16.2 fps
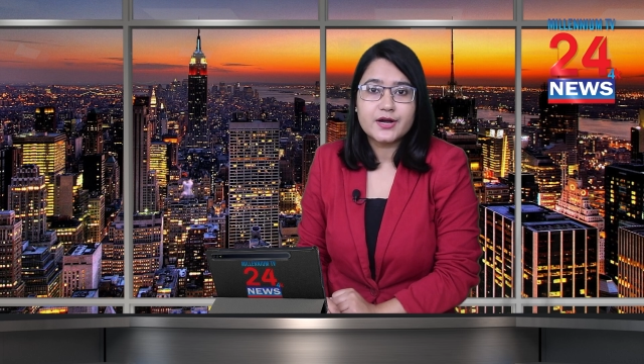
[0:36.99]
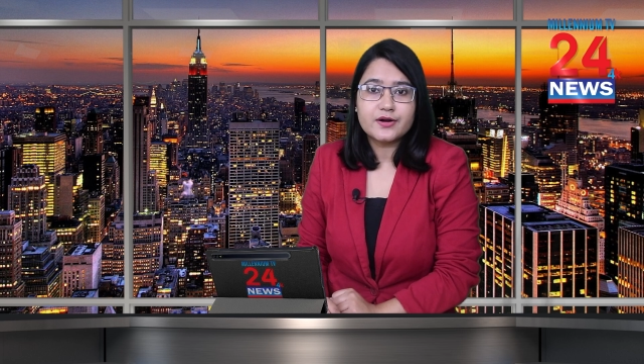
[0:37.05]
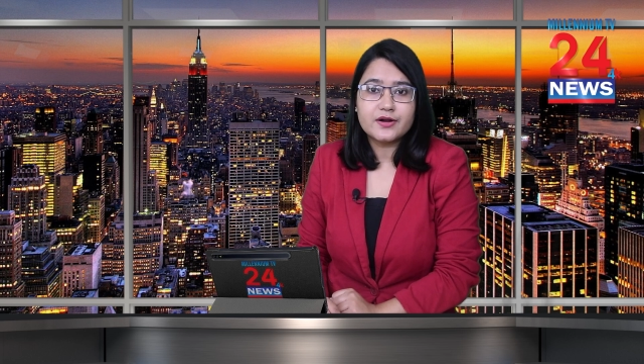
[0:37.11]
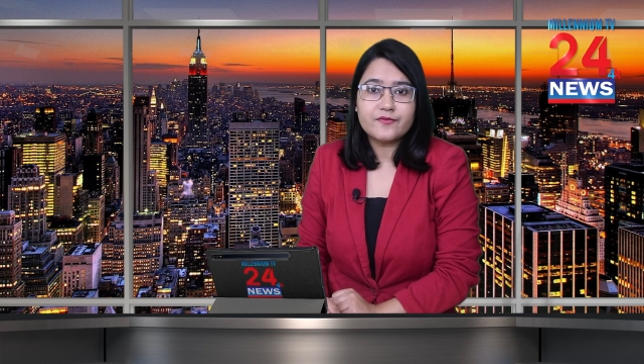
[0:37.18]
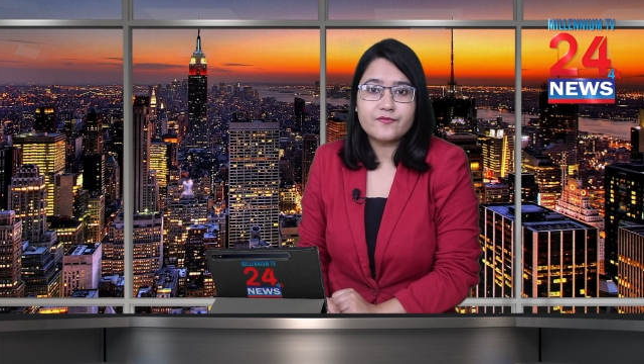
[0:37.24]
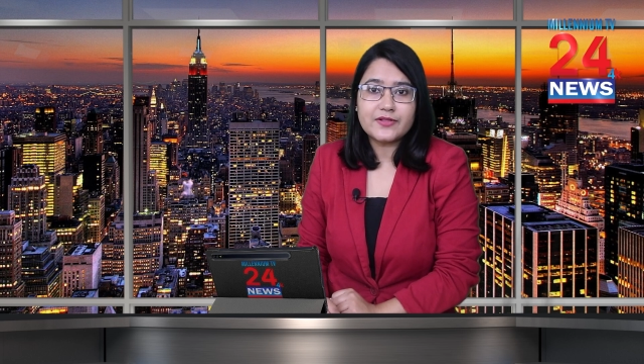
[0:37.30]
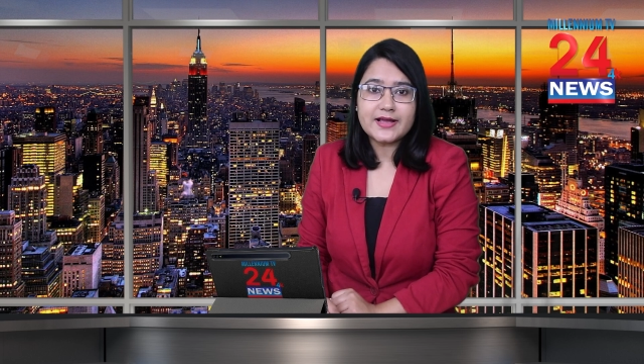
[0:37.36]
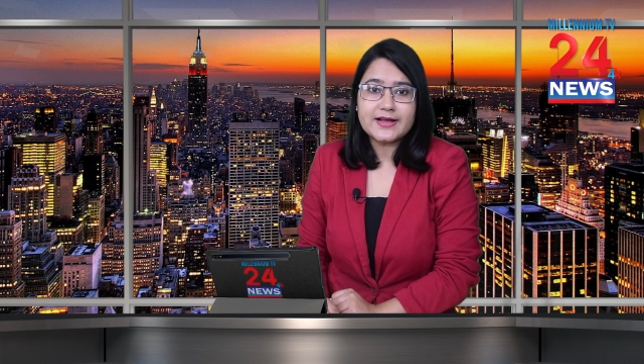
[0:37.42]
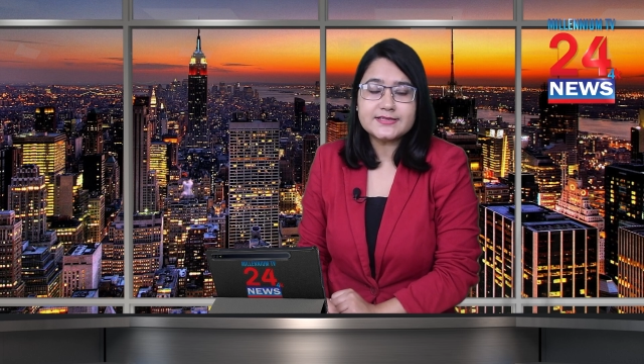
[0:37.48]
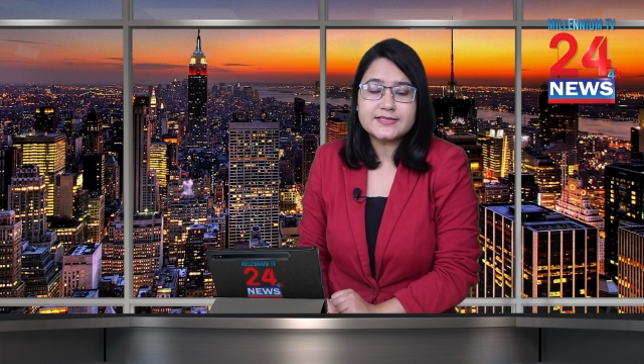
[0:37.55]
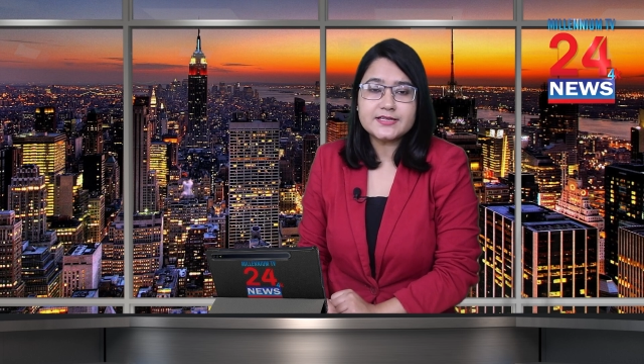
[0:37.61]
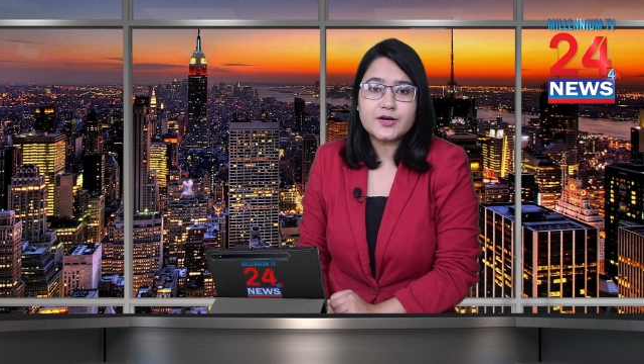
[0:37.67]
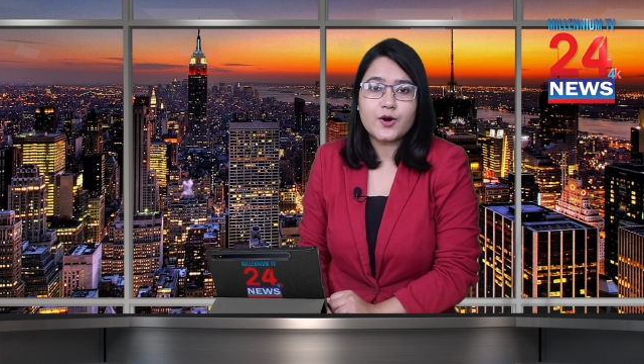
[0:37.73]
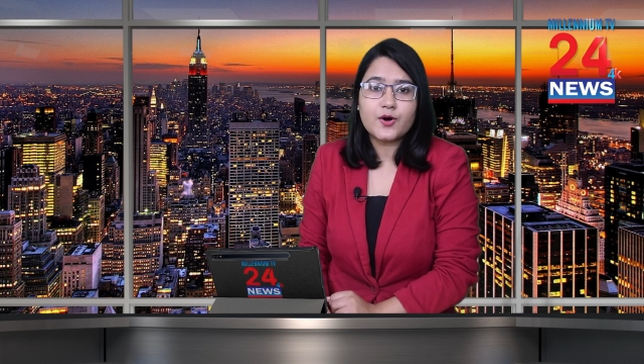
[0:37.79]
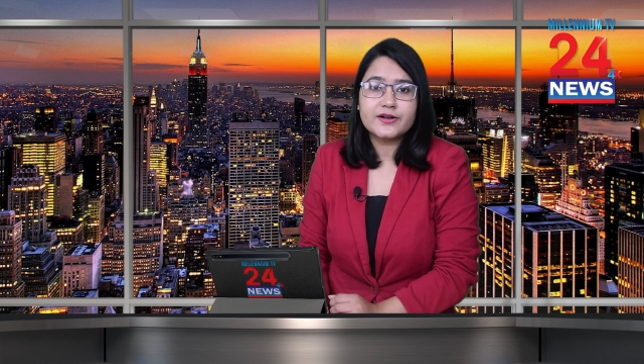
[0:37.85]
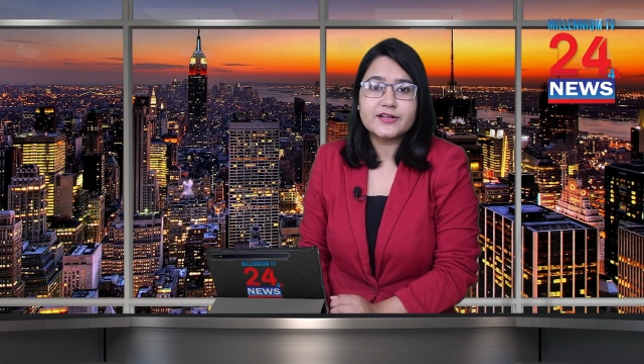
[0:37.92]

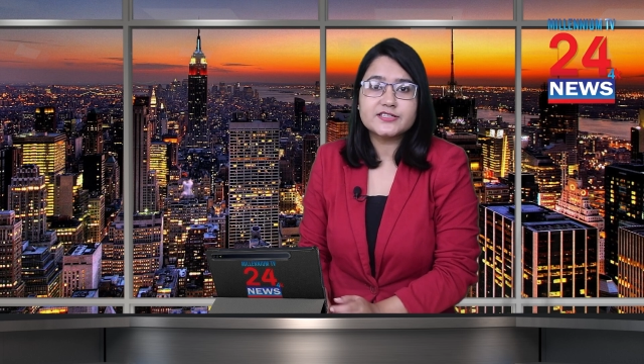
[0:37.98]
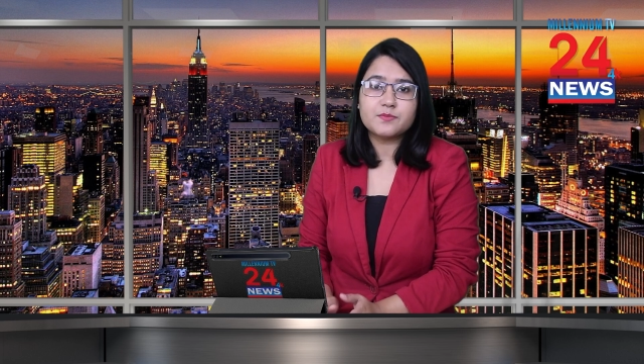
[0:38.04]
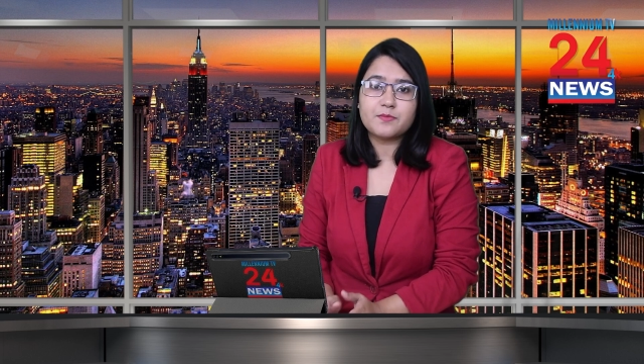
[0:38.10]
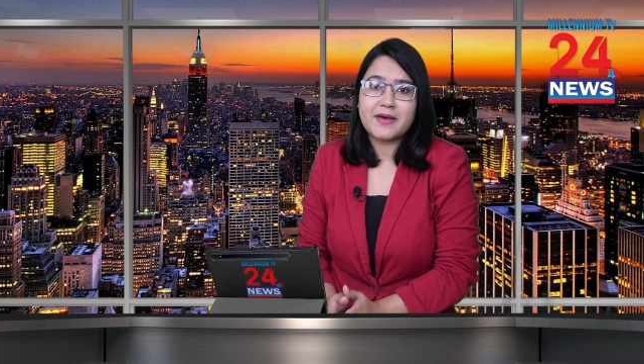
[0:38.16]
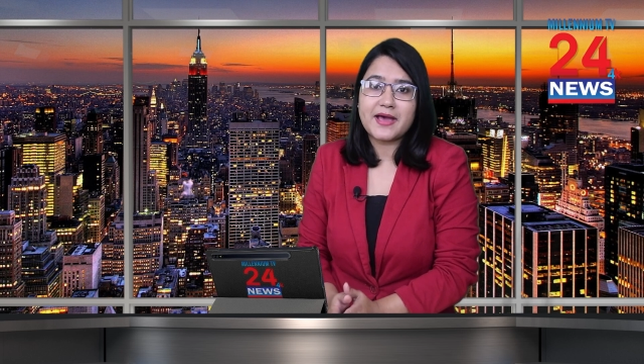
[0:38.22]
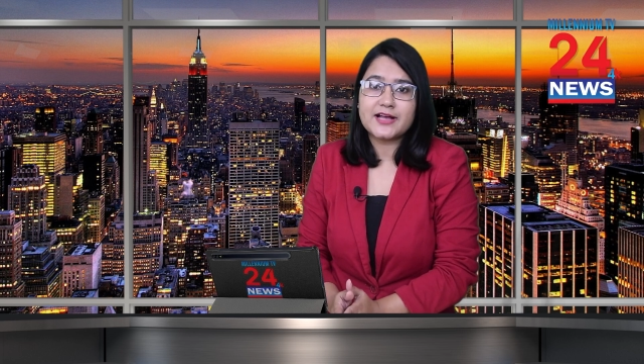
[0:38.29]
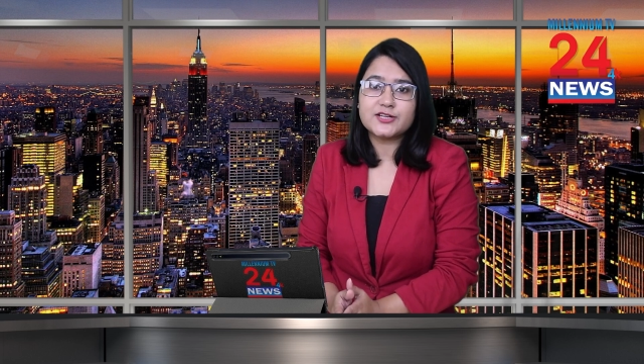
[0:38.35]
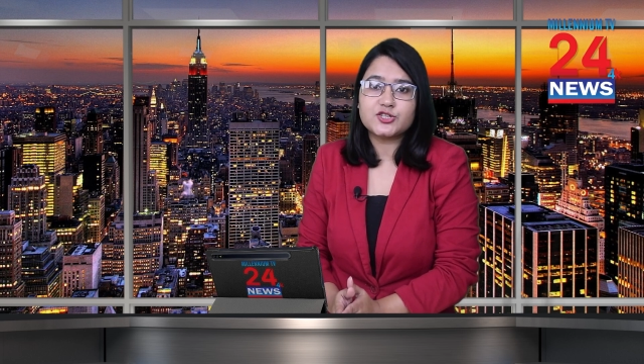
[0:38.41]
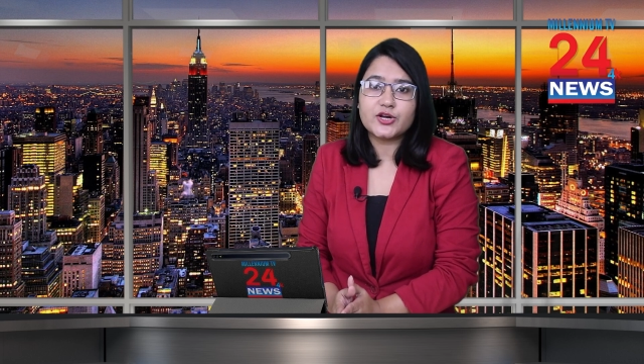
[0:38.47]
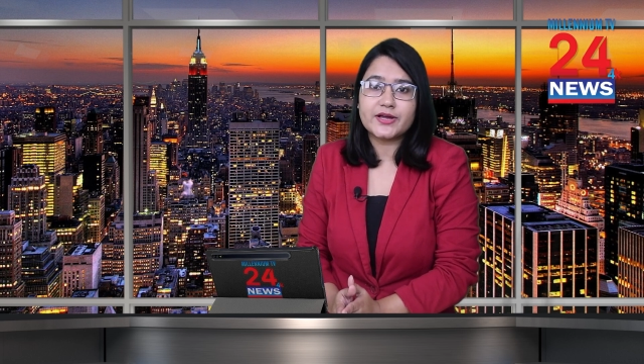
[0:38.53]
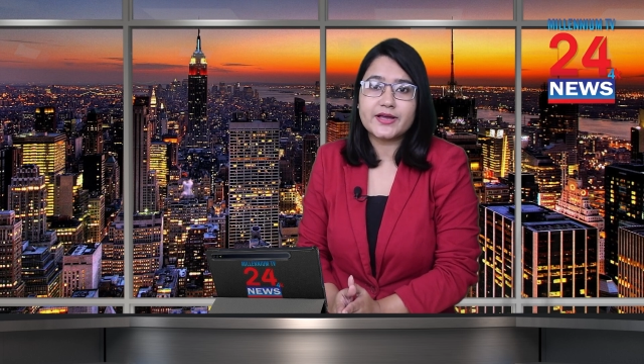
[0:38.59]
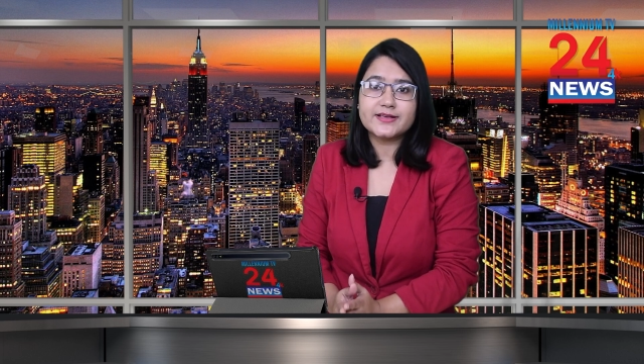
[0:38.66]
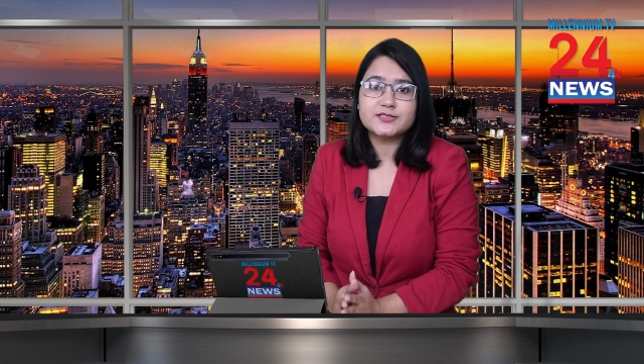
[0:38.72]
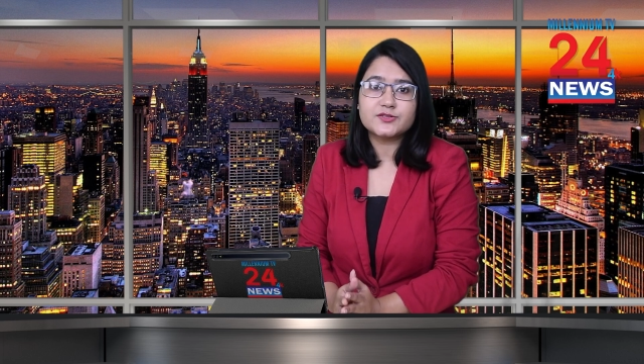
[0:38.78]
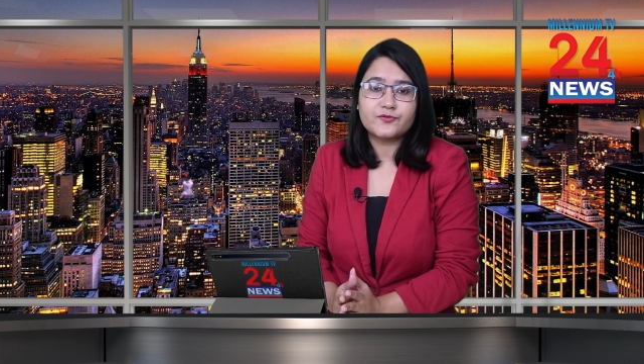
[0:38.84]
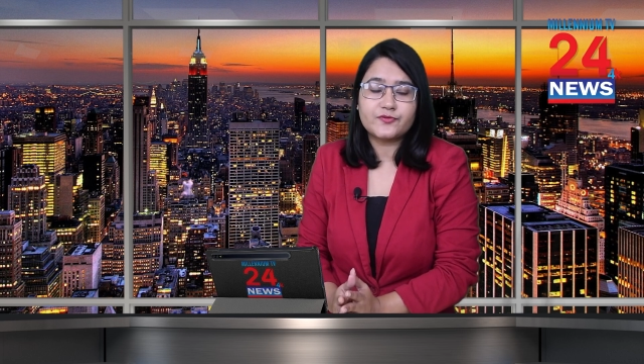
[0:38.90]
Reflecting on his match
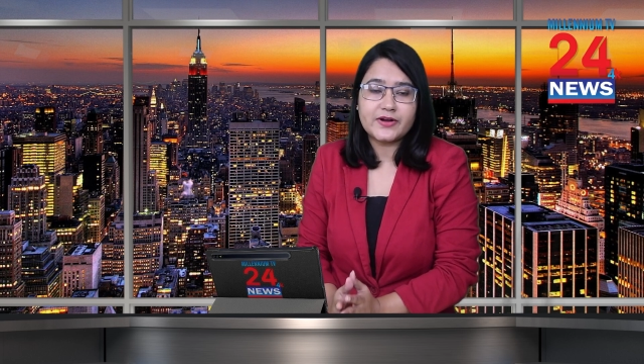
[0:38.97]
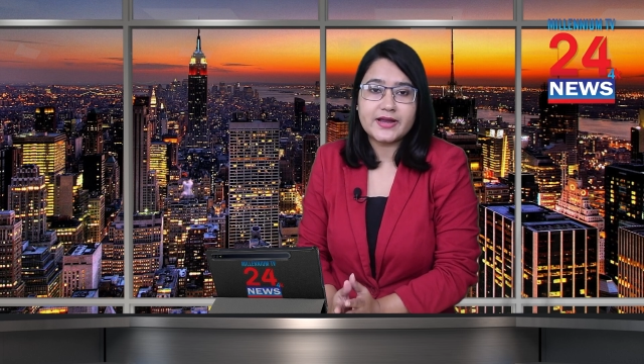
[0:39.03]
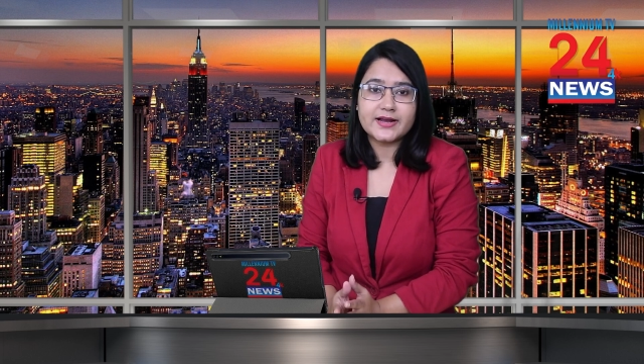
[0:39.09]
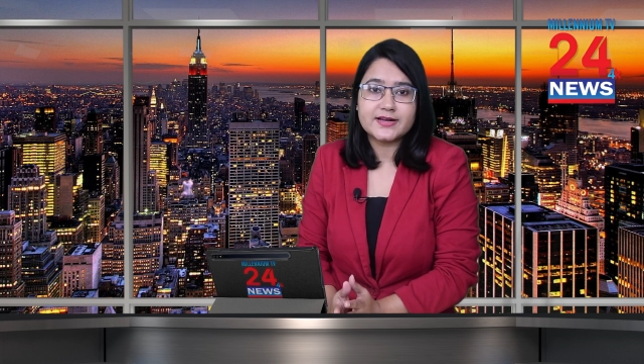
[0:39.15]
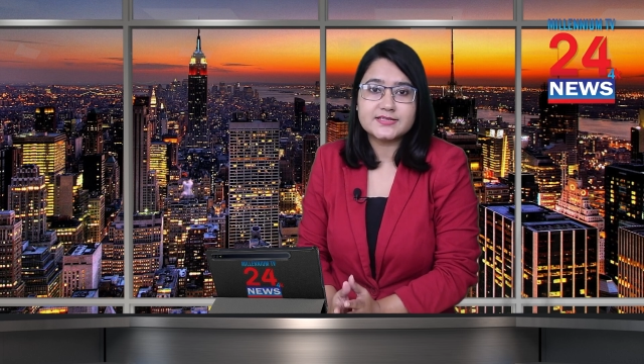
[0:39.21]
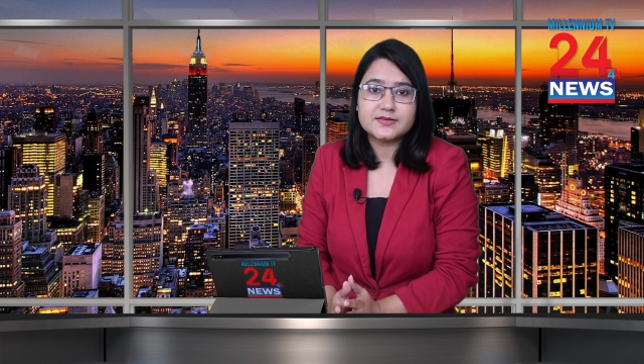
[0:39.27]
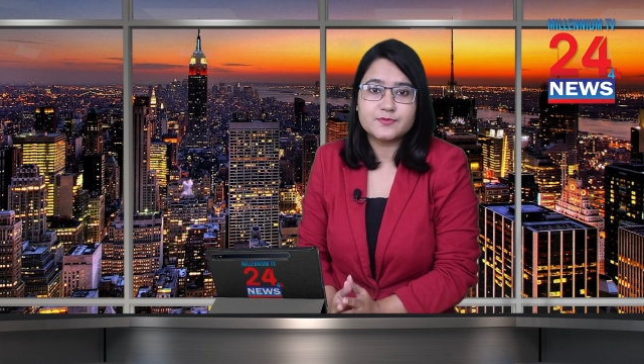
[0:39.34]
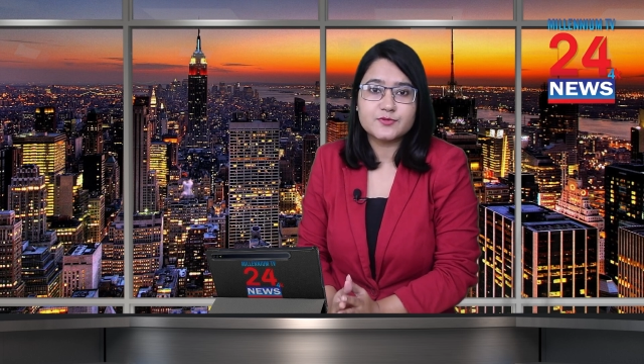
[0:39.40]
against Fritz,